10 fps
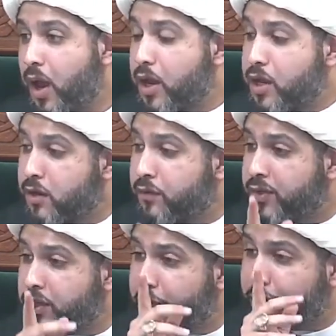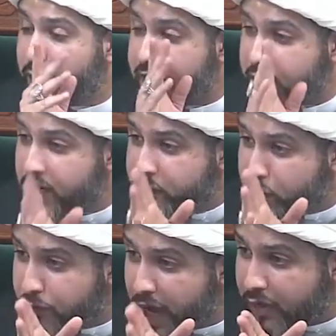Even the fragrance
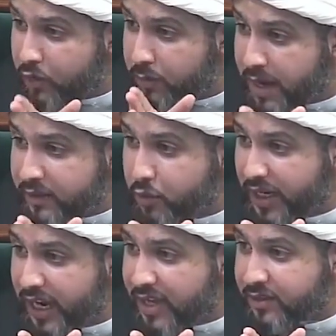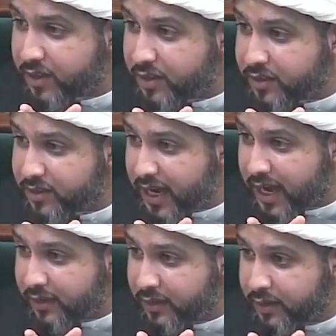of Ahlul Bayt we can't
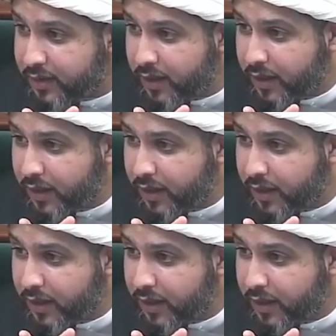understand.